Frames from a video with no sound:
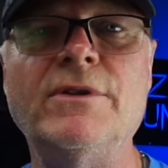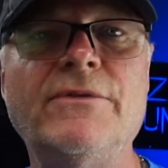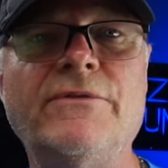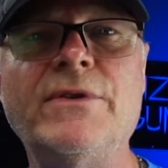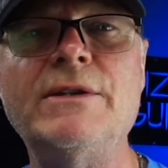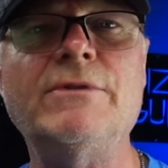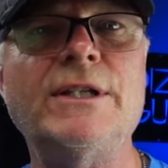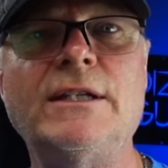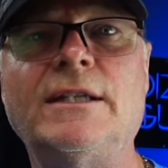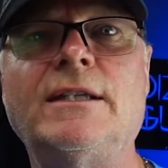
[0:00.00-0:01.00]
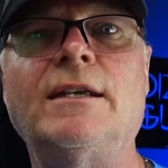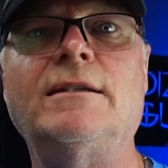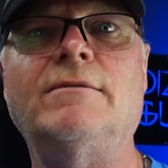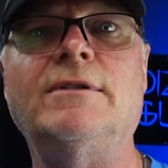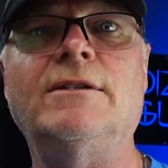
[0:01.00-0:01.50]
Where do the frequencies
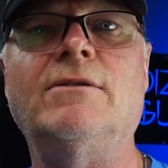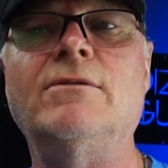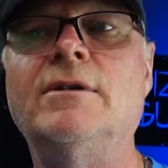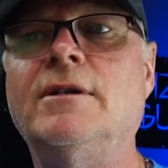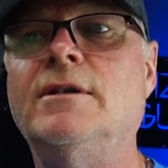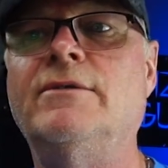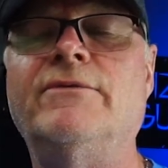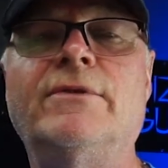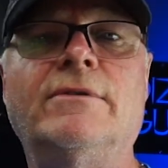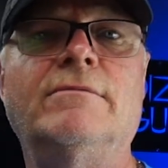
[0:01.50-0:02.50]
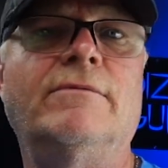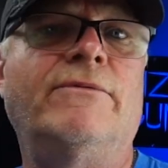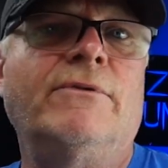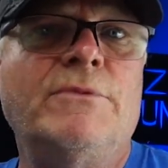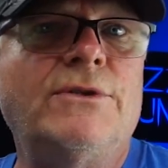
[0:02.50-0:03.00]
sit, for
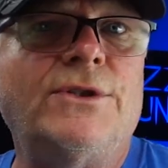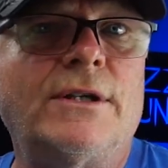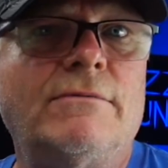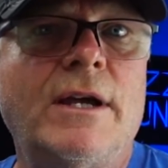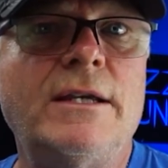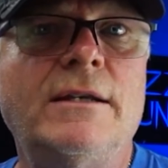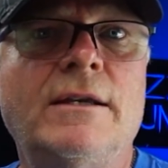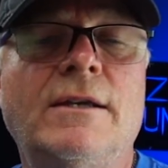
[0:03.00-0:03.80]
music, right?